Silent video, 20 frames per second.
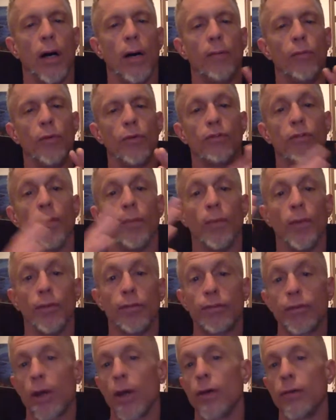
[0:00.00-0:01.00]
with some of the
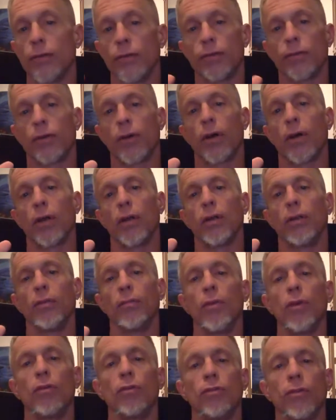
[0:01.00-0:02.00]
sound design and the
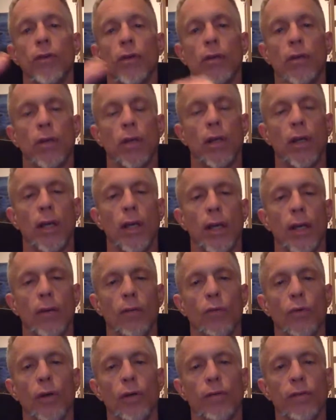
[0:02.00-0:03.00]
music.
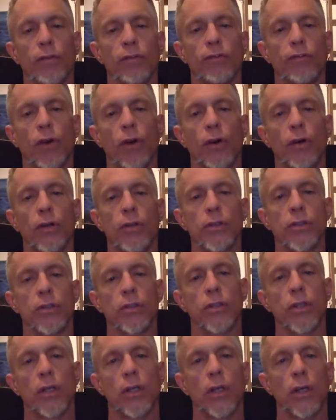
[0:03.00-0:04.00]
And one of his
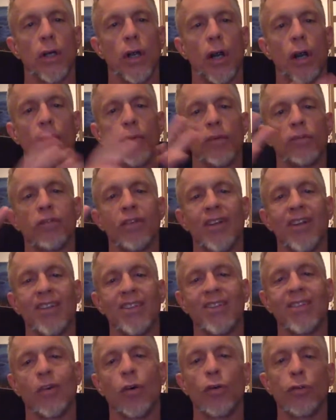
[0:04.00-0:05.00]
songs, Armas
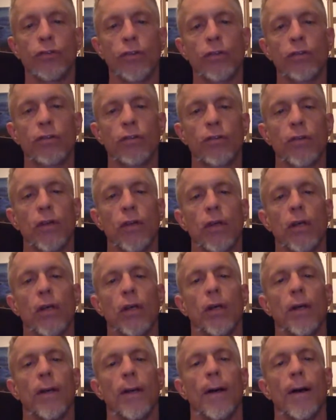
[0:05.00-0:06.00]
Silenciosas,
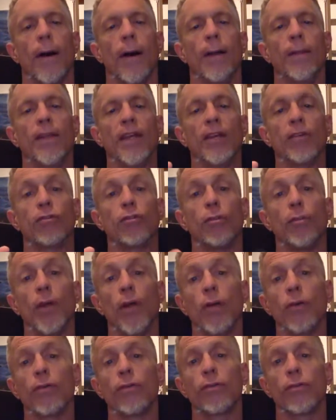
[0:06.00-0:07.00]
the
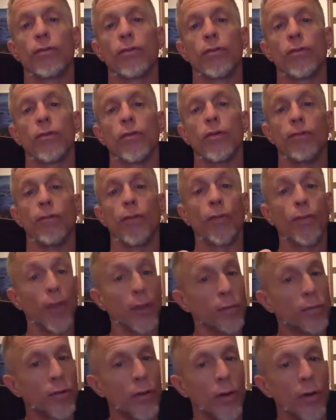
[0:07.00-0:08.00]
instrumentals, is the
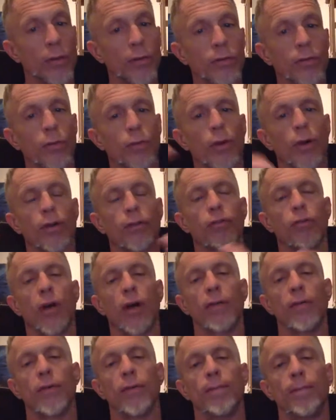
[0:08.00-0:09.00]
theme song to Raw
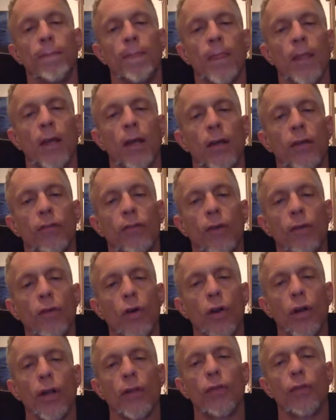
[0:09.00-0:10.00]
Travel. So I've
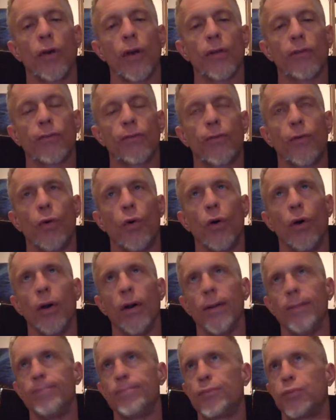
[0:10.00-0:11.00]
known Andres
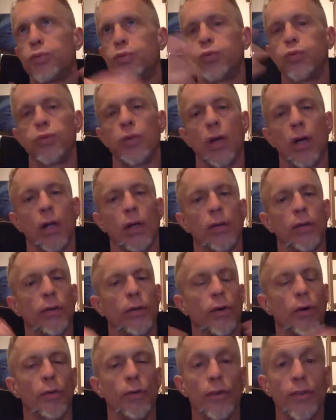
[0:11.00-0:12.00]
for, I don't
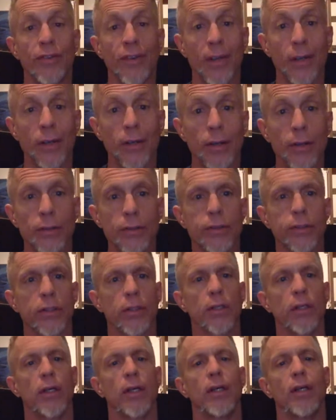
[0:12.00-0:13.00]
know, over 10 years.
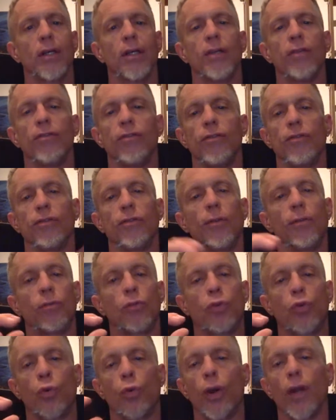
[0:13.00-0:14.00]
He's just a
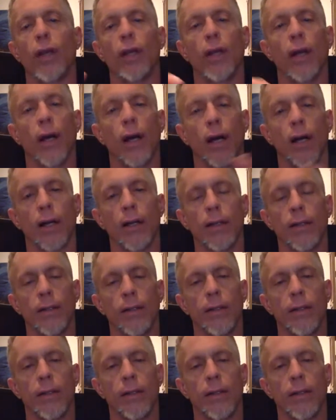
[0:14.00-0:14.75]
great guy.